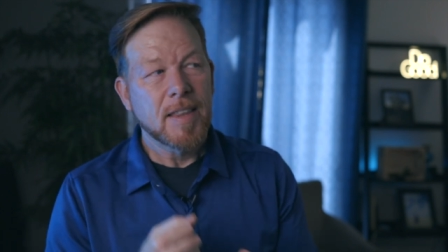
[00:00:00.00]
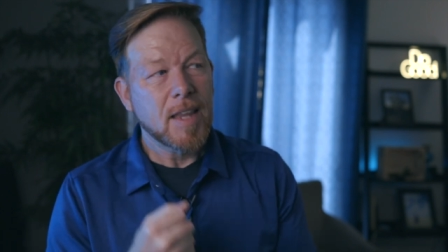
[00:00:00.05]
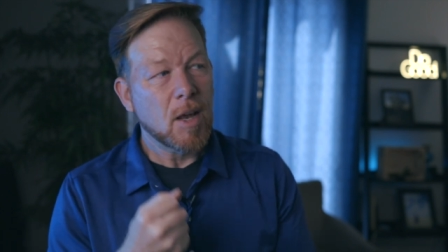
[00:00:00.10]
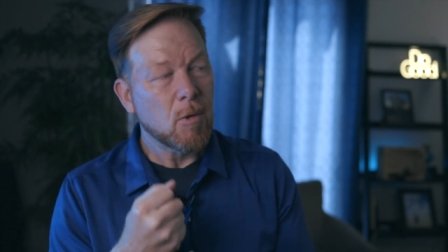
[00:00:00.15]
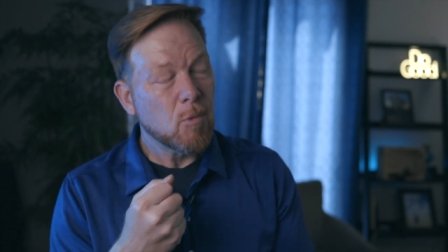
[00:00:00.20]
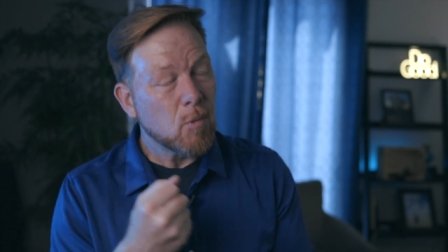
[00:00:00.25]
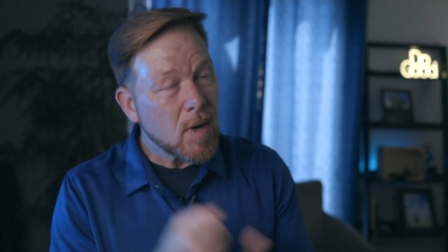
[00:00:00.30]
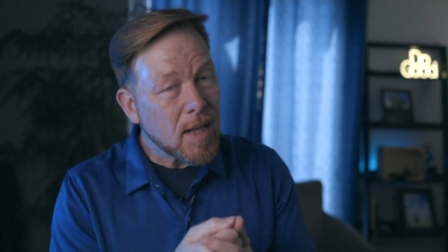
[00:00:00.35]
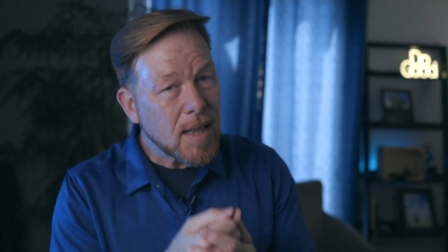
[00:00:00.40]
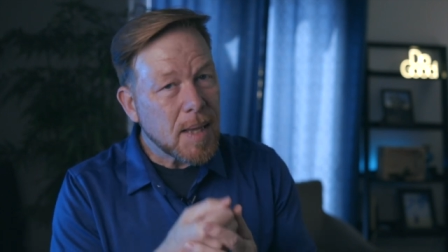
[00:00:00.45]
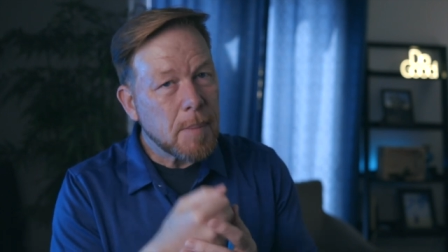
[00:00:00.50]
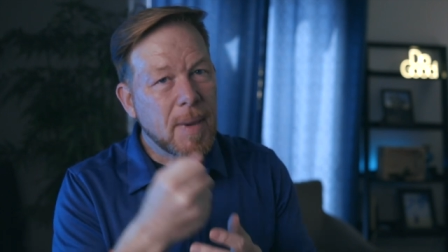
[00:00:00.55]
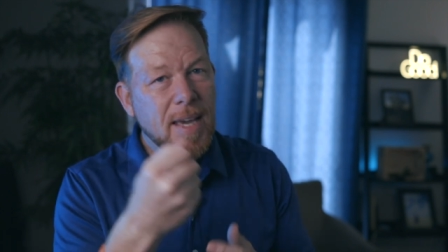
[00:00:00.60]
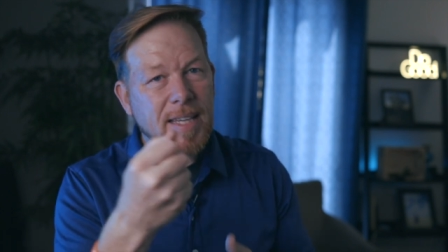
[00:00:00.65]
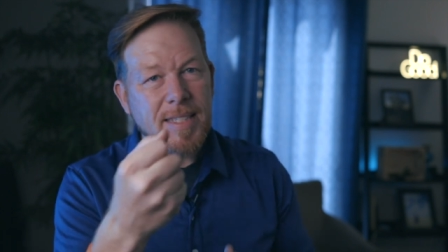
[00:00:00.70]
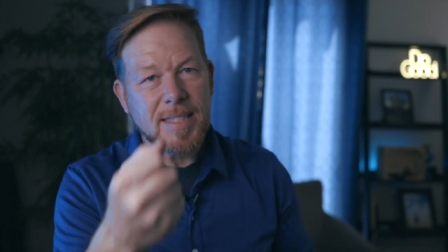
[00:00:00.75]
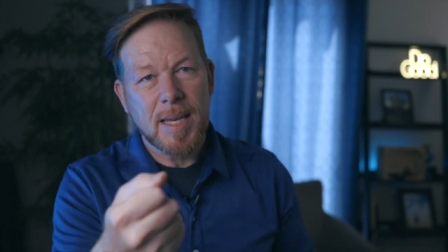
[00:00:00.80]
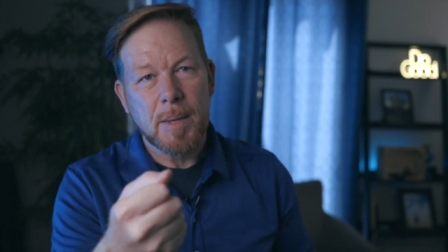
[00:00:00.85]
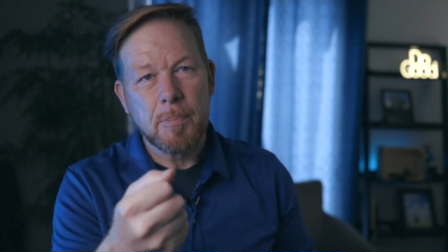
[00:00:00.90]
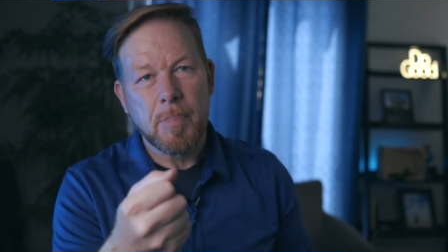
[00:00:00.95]
really
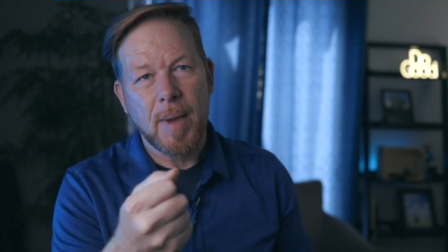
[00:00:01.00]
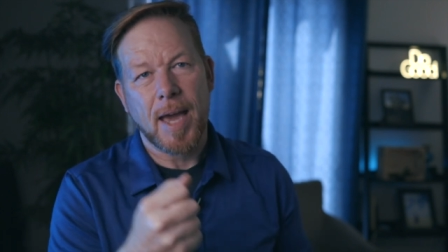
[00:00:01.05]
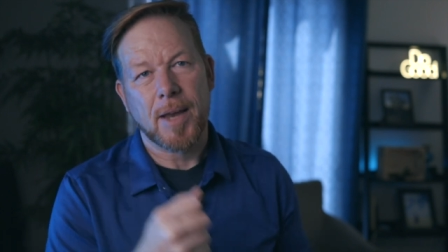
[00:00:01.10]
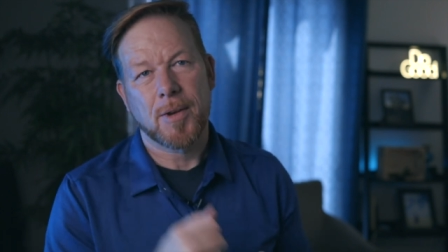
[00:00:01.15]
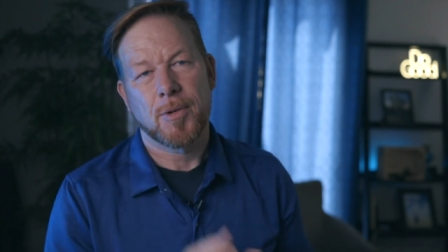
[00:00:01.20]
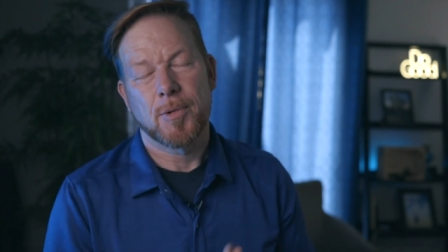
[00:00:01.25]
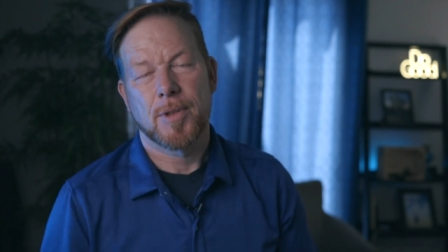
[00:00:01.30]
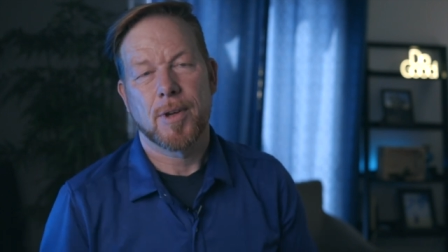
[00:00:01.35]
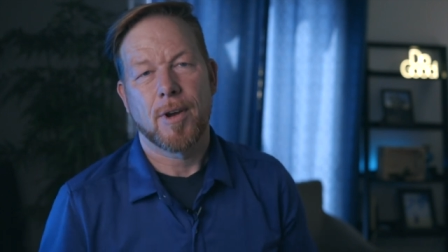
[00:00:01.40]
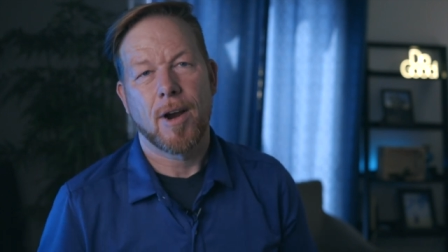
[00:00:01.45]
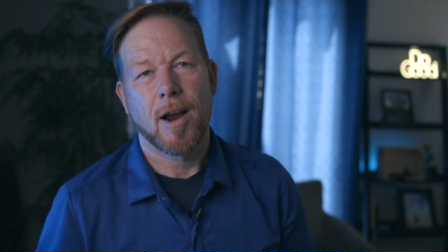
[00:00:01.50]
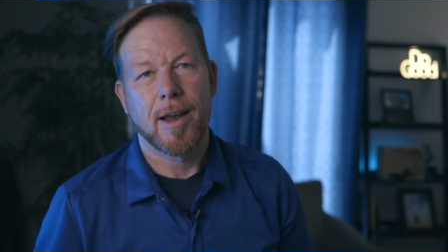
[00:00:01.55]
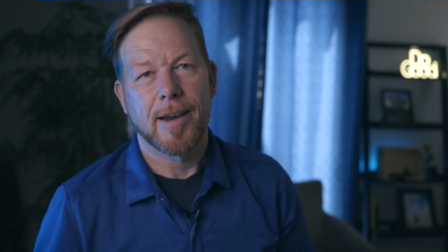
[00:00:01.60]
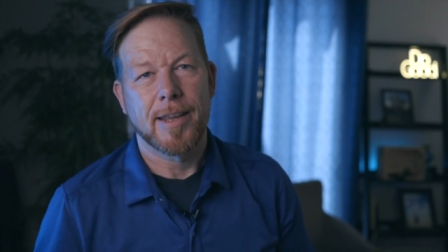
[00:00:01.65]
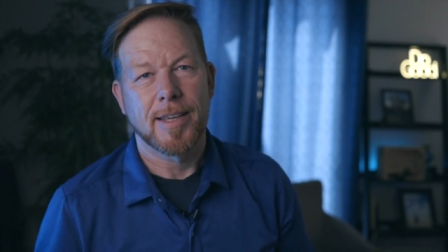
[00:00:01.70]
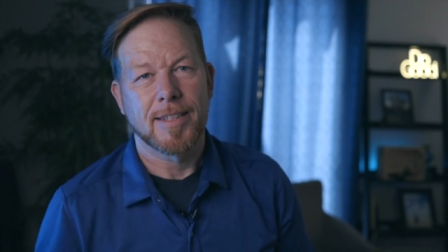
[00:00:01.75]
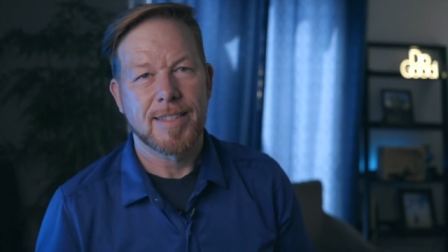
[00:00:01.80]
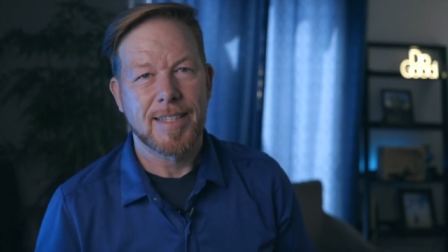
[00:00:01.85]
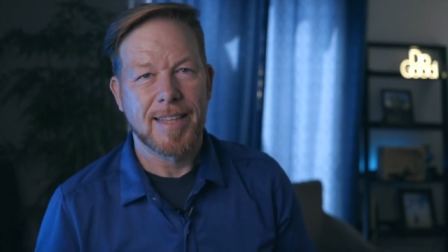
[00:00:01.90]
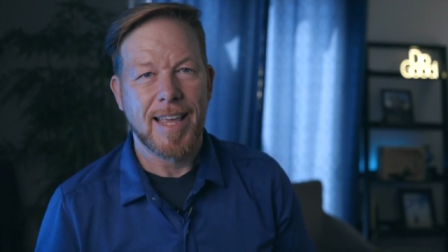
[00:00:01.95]
makes an impact with their
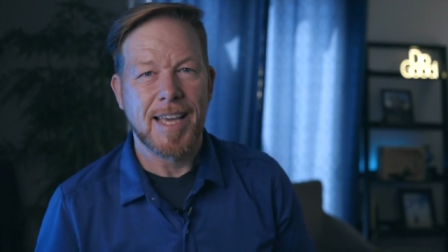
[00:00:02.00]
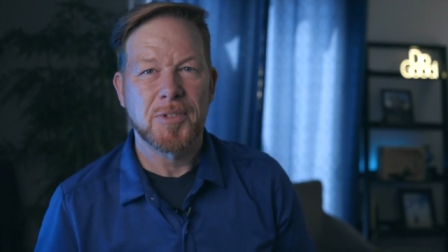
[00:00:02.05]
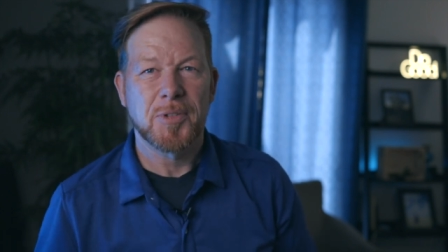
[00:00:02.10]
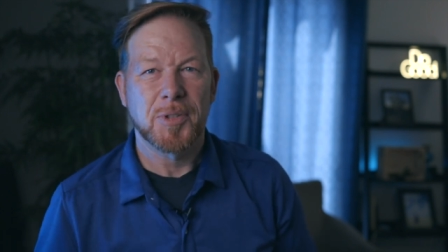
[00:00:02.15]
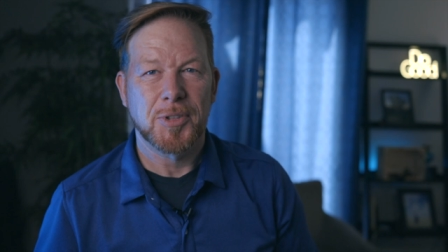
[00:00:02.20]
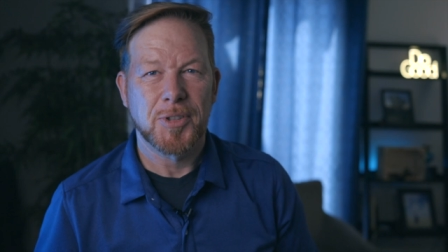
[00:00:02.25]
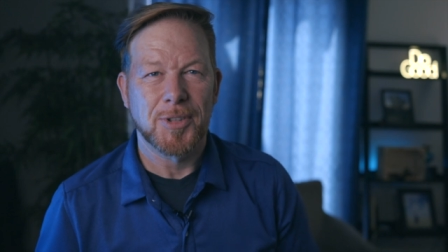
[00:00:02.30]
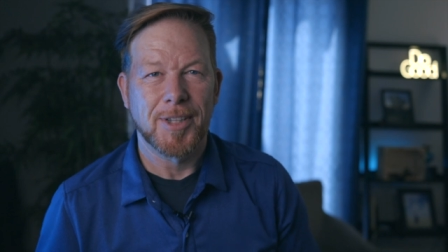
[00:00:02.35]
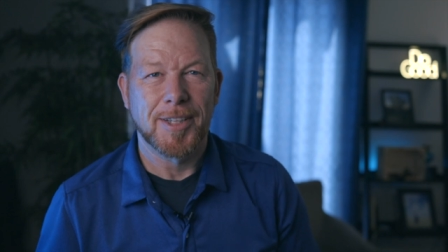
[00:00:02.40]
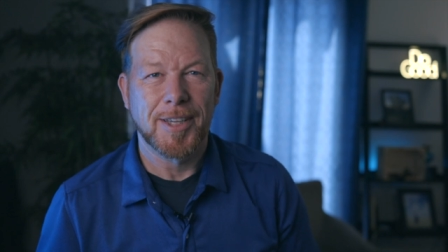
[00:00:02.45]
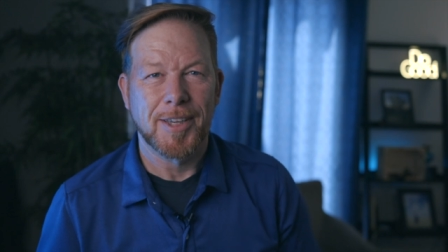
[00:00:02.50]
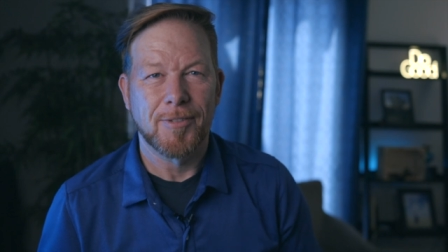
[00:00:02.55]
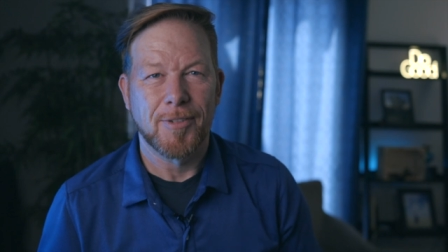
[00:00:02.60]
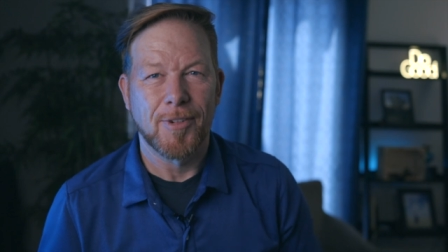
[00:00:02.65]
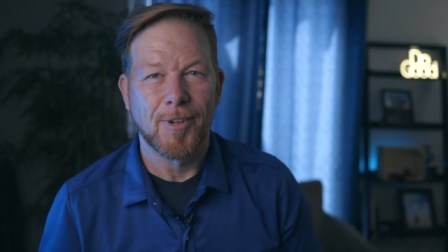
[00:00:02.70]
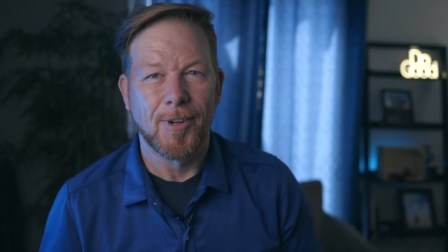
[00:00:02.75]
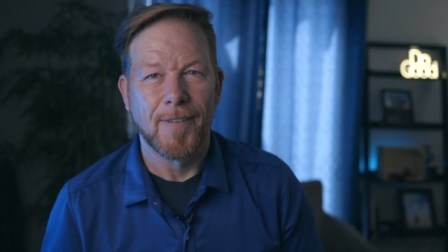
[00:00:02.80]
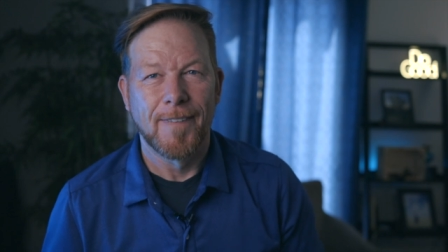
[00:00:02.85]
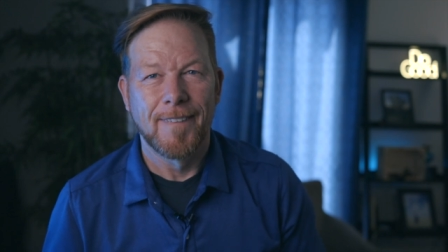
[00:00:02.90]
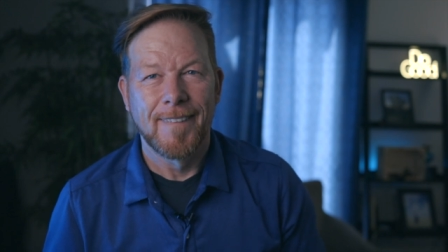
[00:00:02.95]
audience, and that's what you're looking
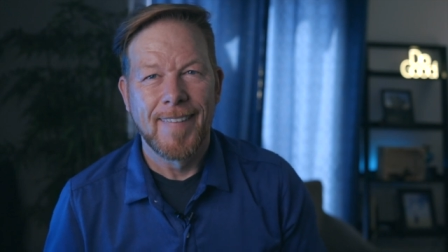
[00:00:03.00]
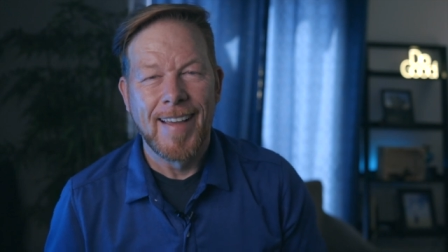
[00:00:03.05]
for.